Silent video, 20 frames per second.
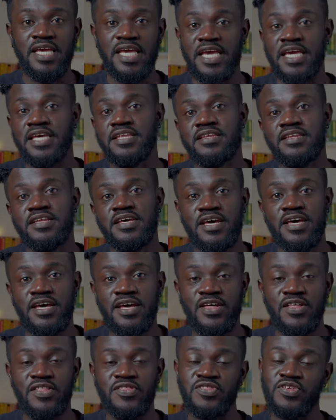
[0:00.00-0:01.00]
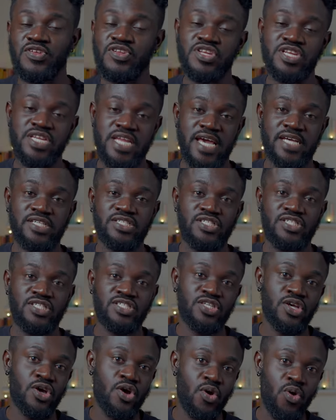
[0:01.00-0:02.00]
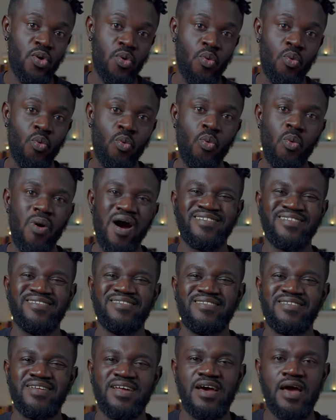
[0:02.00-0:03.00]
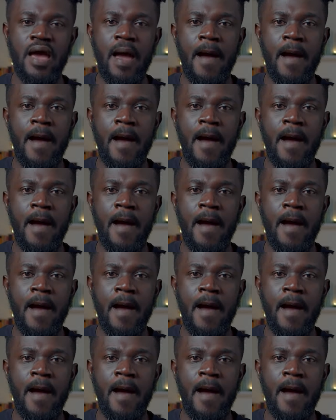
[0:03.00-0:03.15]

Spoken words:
in the next one.